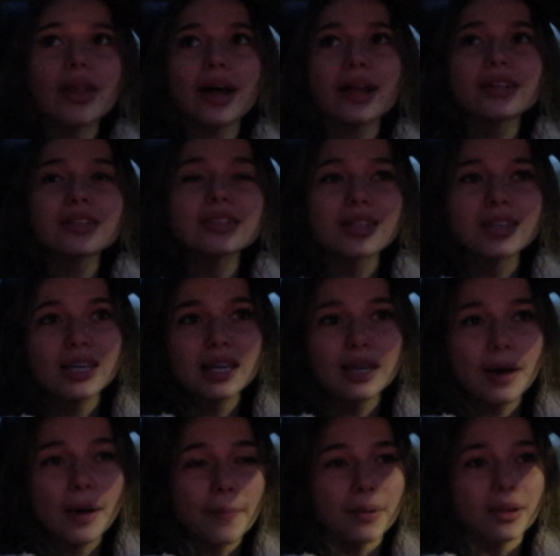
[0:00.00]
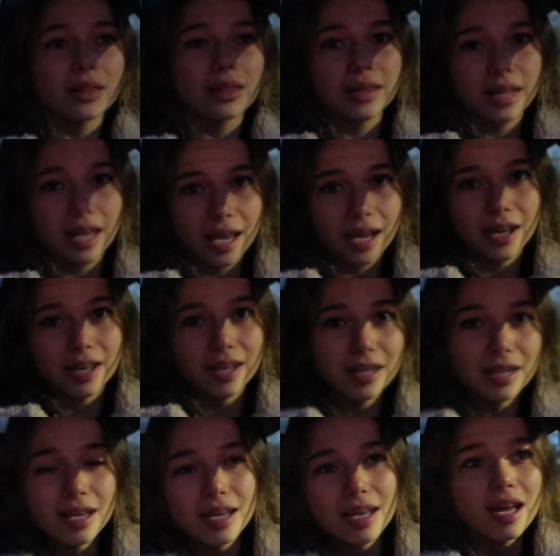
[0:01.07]
that is the
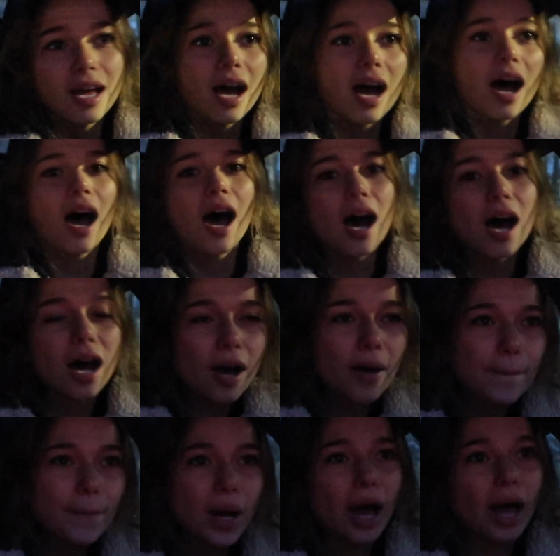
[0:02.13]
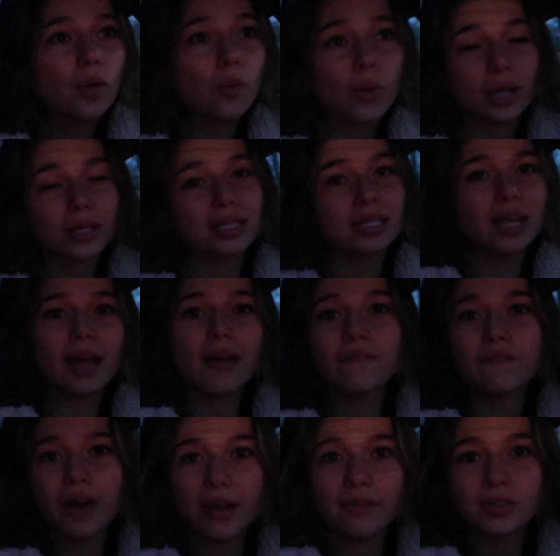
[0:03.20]
plan. Um, I work today
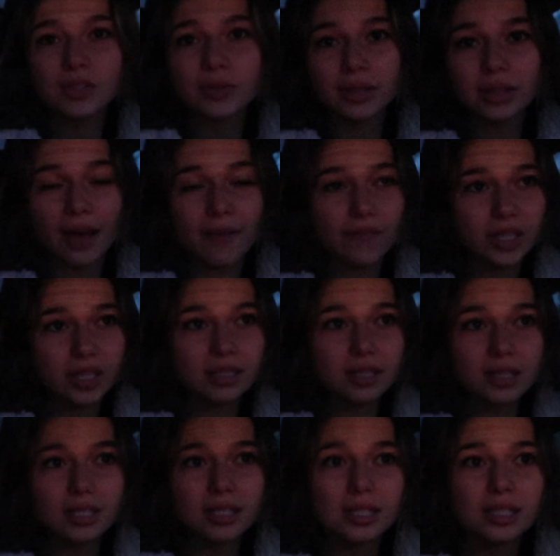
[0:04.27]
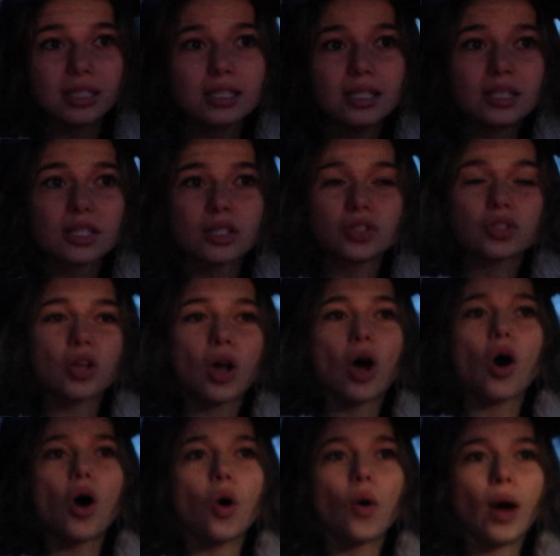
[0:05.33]
at 5 to 11.
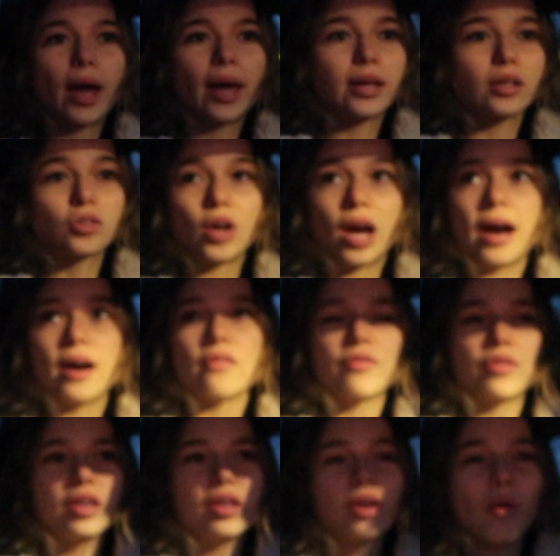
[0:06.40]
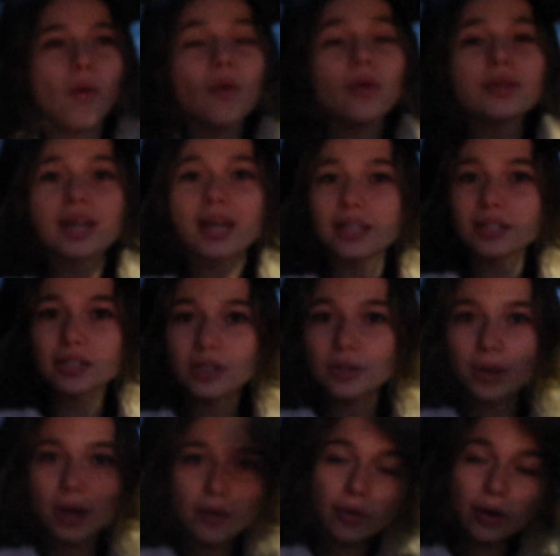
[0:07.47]
So I have the whole day to
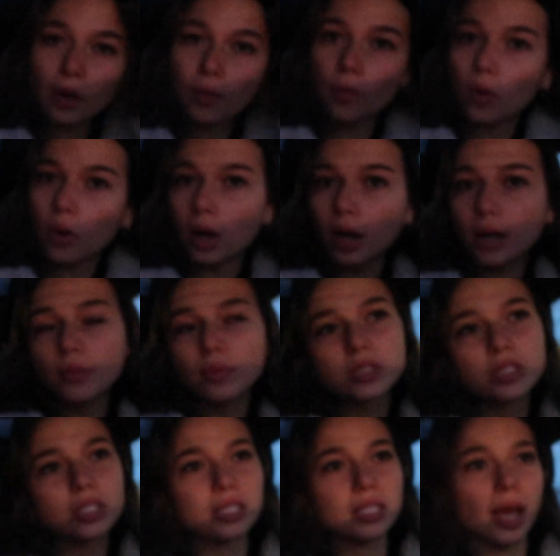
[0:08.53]
do whatever I want, which is